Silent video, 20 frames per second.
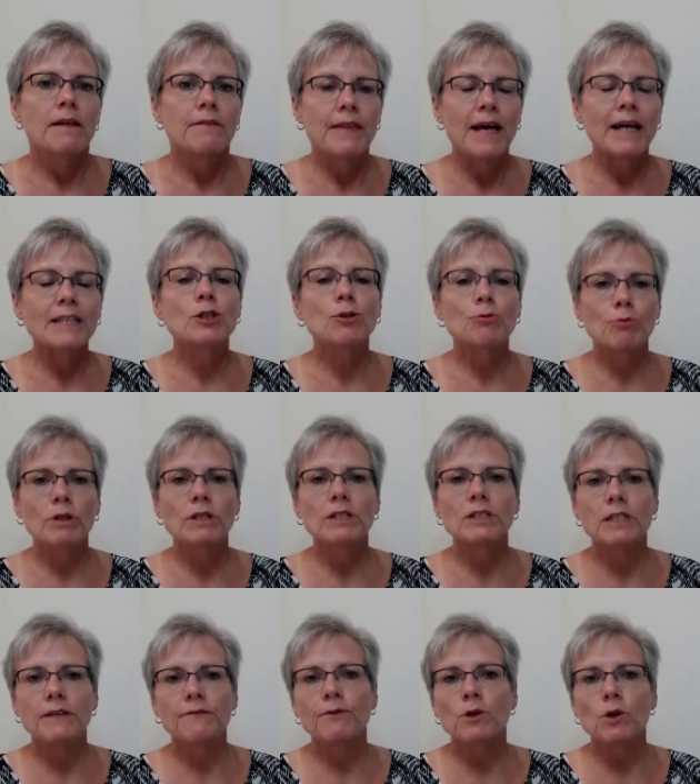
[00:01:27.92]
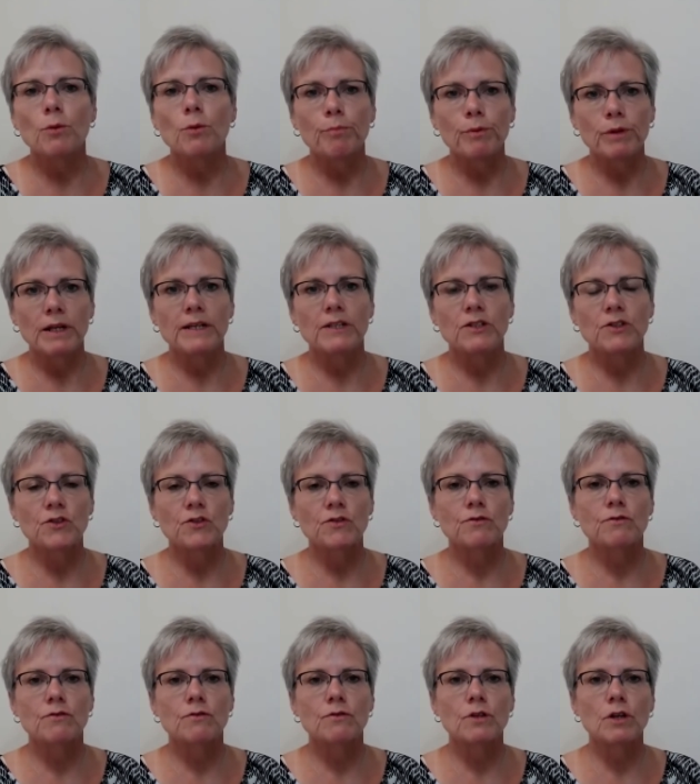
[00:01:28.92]
that's a really difficult place
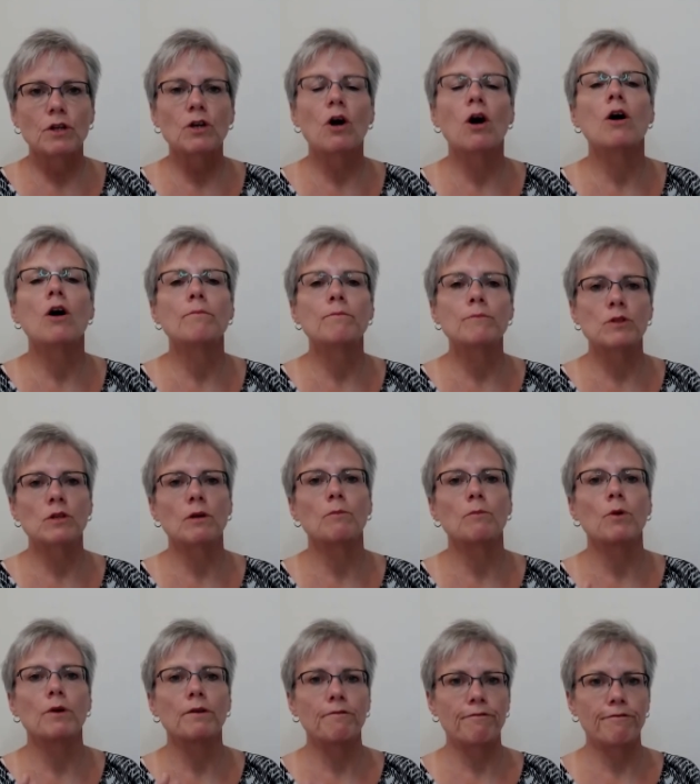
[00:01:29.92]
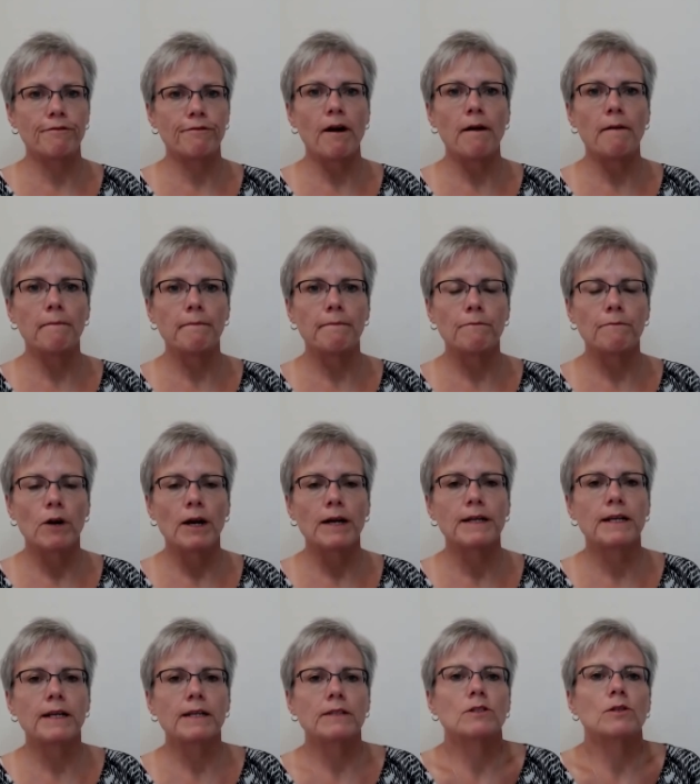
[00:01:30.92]
to calm someone from right
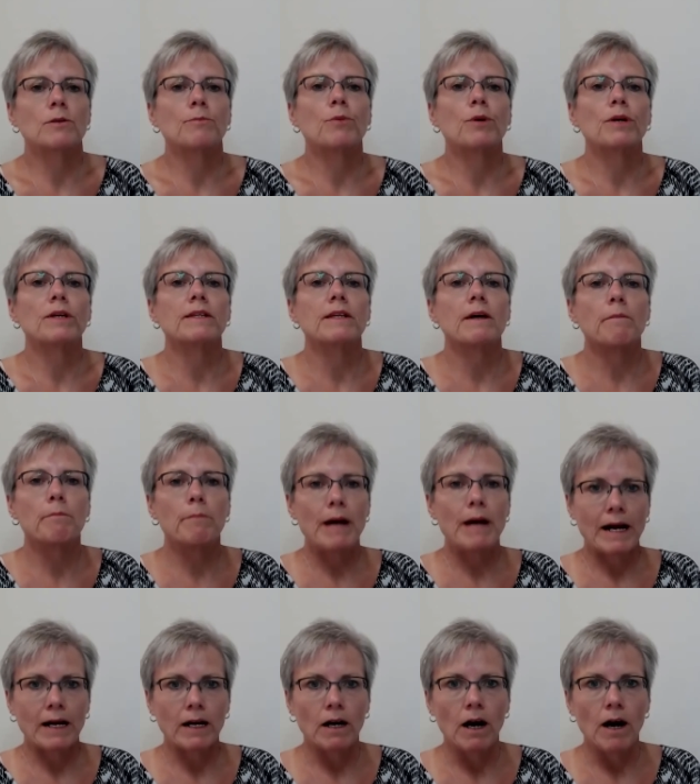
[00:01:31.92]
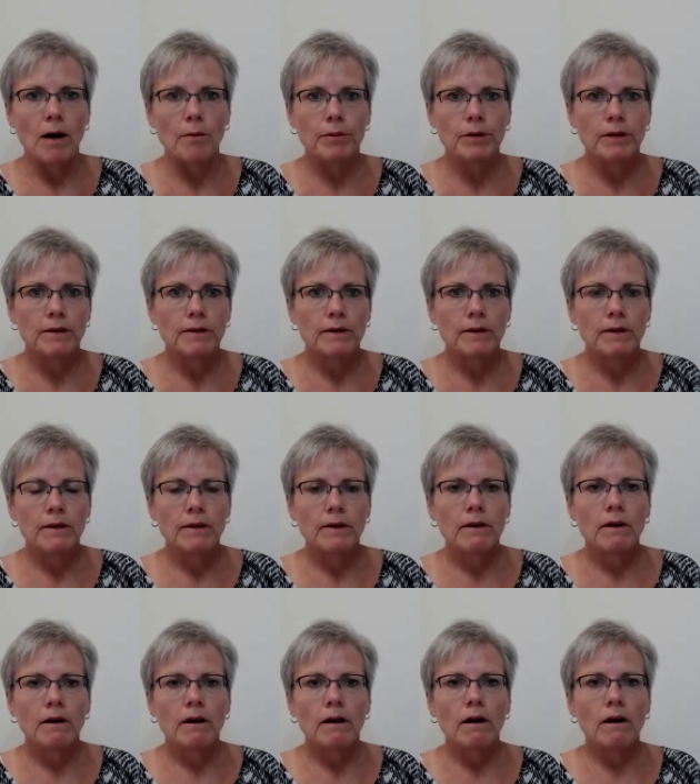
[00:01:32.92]
and to bring them back up
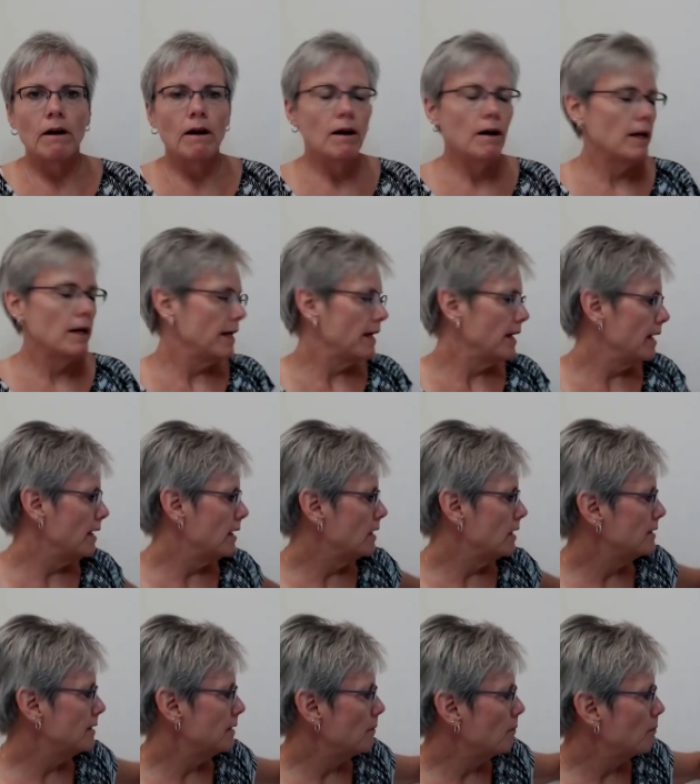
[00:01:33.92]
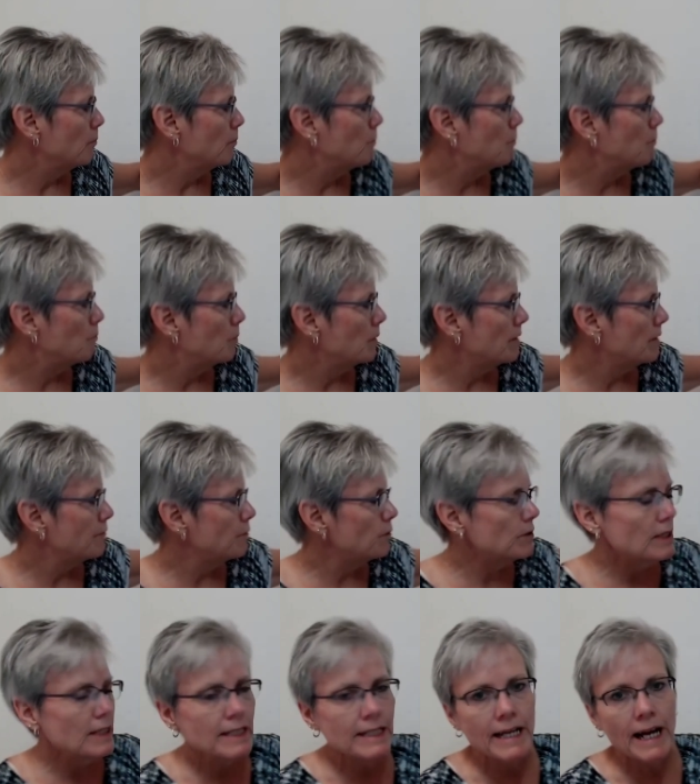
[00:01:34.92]
uh, and but if you
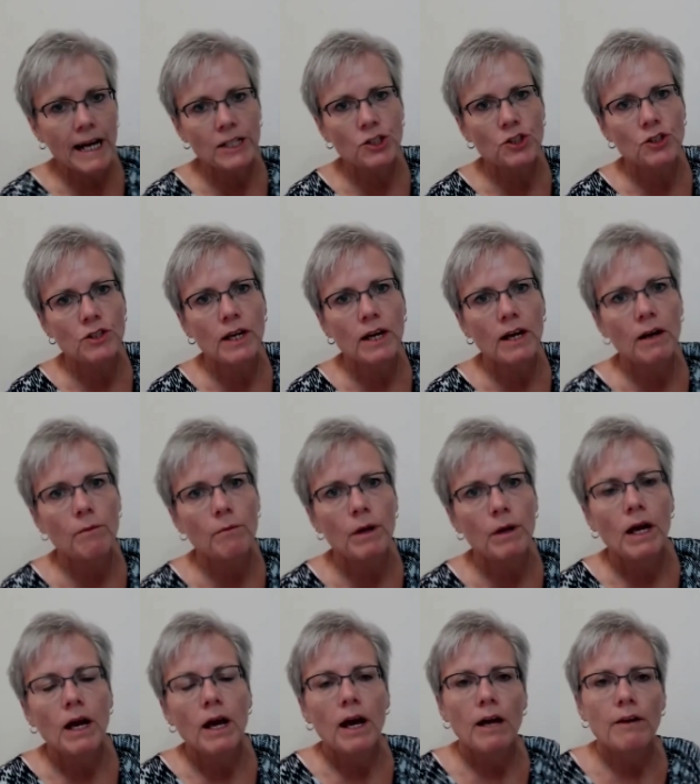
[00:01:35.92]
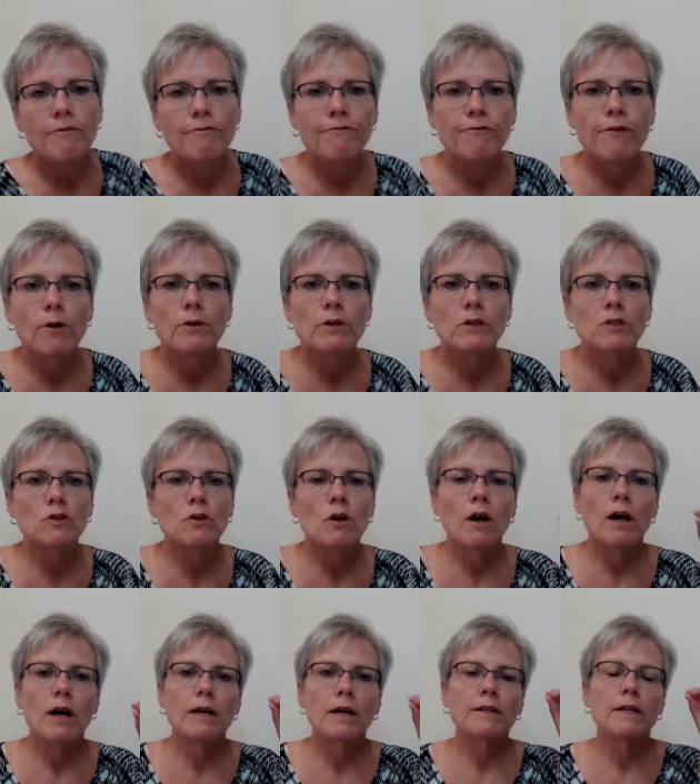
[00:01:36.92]
can catch them and focus
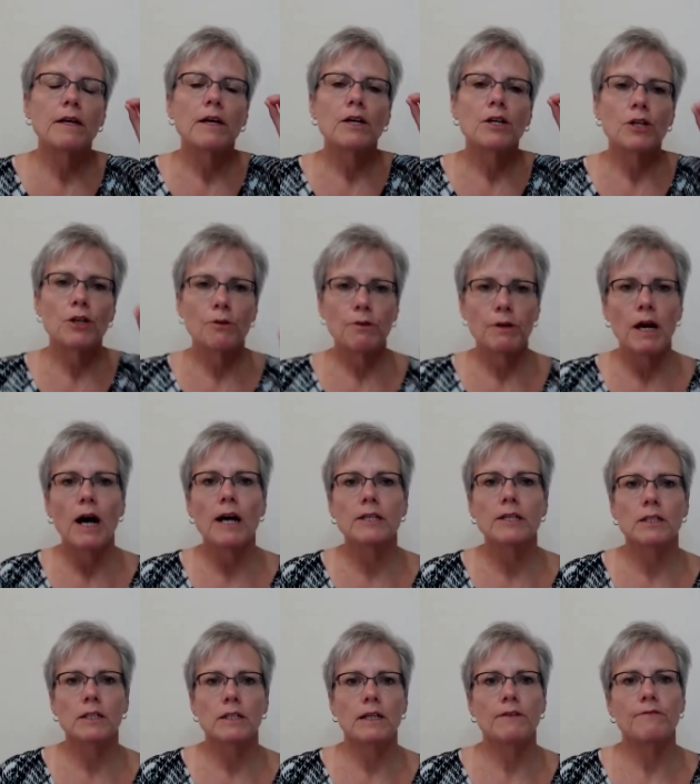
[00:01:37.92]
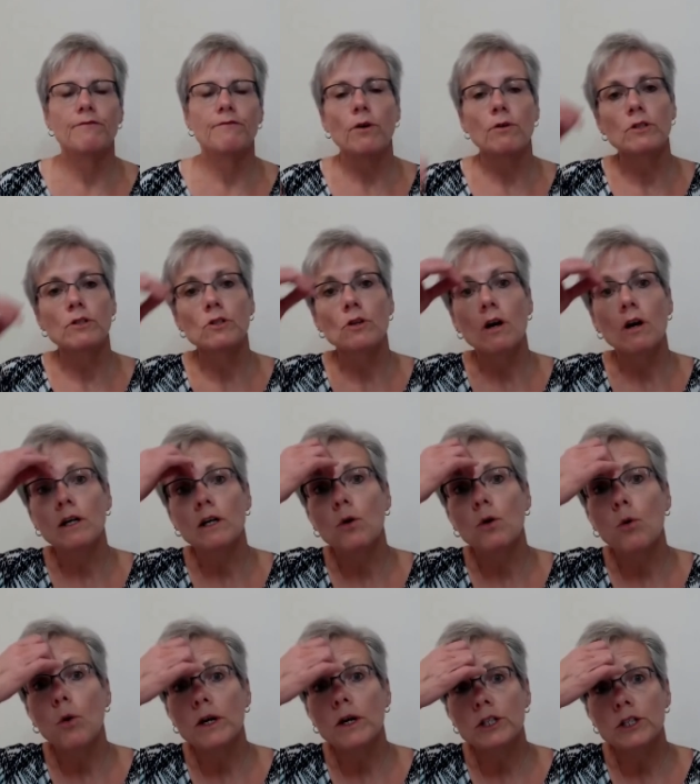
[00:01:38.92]
on curiosity focus on
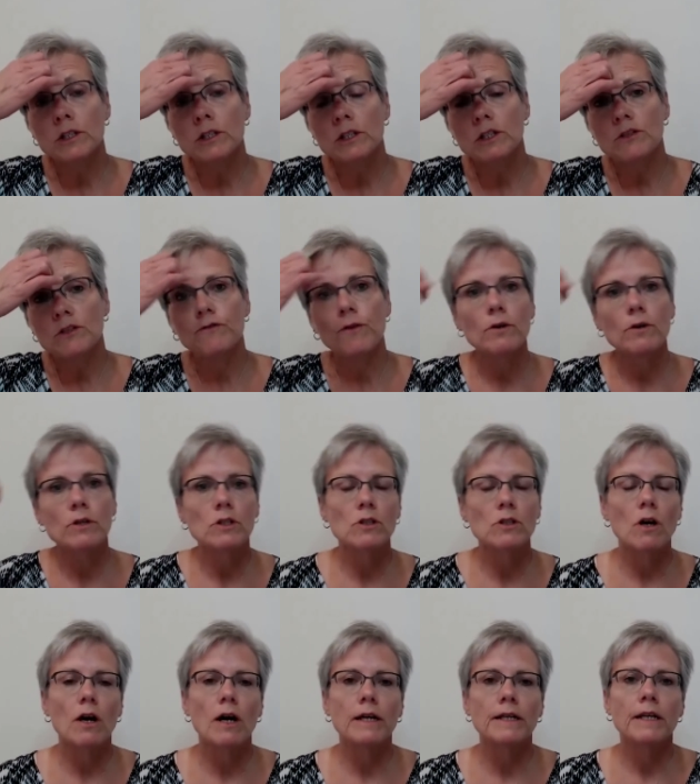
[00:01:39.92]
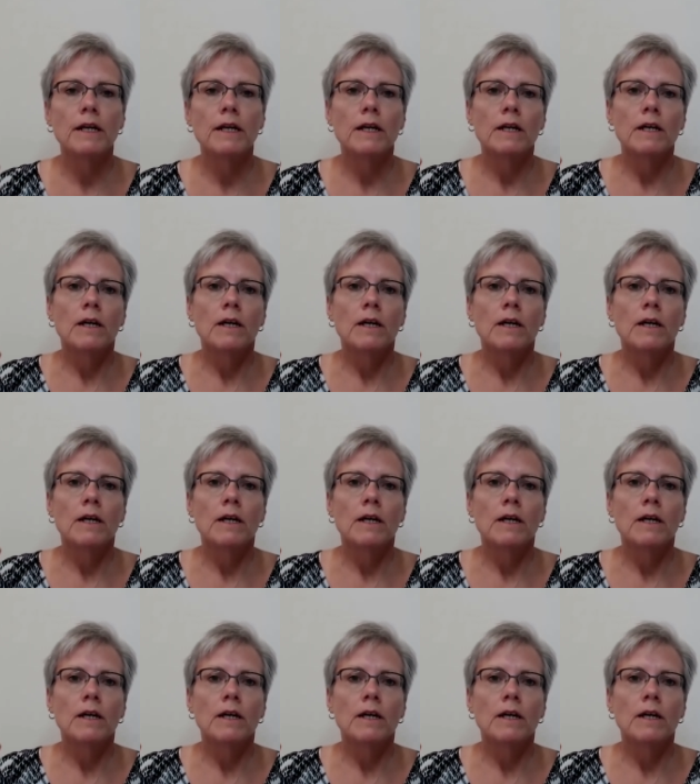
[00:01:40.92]
questions focus on